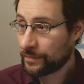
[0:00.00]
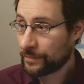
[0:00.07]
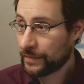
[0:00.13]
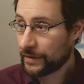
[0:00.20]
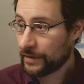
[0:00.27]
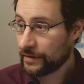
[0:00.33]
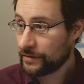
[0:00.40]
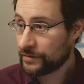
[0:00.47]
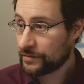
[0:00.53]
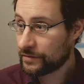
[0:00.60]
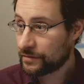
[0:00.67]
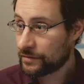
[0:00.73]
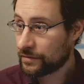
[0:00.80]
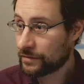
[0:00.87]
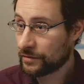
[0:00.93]
page
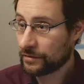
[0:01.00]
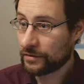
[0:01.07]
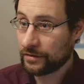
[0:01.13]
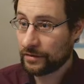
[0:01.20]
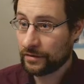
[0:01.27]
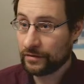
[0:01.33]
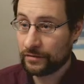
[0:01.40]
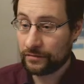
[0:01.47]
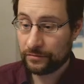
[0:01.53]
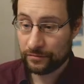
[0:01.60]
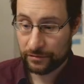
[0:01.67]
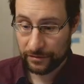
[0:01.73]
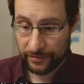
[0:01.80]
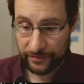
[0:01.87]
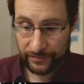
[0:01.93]
kernel IO.
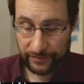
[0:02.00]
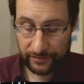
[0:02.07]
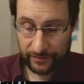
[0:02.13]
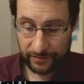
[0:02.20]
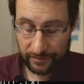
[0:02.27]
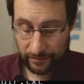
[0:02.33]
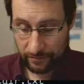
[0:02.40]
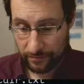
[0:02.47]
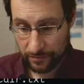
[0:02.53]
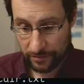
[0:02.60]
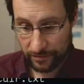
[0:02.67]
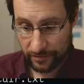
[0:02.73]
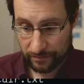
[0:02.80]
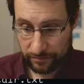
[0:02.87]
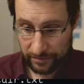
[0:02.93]
Let's see
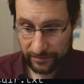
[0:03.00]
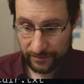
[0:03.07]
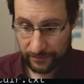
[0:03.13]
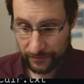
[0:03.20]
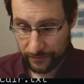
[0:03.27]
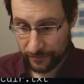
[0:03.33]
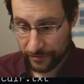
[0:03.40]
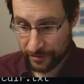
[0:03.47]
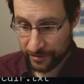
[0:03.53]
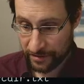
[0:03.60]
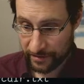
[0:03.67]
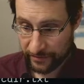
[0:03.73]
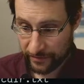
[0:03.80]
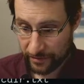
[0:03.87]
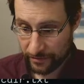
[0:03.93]
what's the freaking
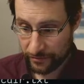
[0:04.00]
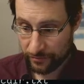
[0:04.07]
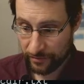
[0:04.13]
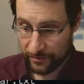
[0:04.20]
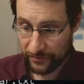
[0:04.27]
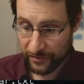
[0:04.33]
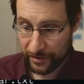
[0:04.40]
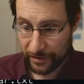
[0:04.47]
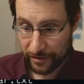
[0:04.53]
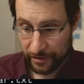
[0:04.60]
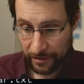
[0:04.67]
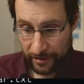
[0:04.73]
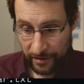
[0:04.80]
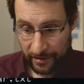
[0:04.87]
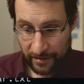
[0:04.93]
heck they're doing there.
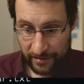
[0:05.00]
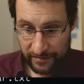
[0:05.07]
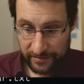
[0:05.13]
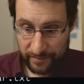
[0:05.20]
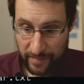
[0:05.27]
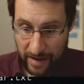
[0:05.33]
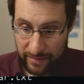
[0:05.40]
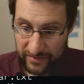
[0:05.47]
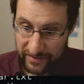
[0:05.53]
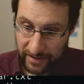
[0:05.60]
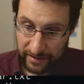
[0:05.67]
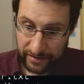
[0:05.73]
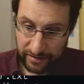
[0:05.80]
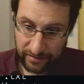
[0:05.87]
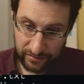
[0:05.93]
So maybe
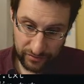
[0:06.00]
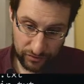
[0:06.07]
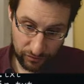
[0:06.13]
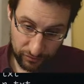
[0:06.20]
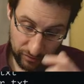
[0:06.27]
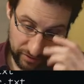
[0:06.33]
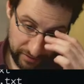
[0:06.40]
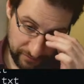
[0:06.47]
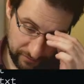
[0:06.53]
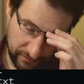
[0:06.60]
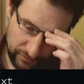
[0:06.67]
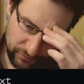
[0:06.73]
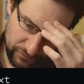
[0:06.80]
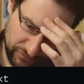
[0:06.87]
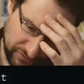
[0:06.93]
they should not even
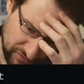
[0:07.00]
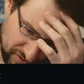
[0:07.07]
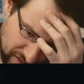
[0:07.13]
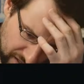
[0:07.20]
use this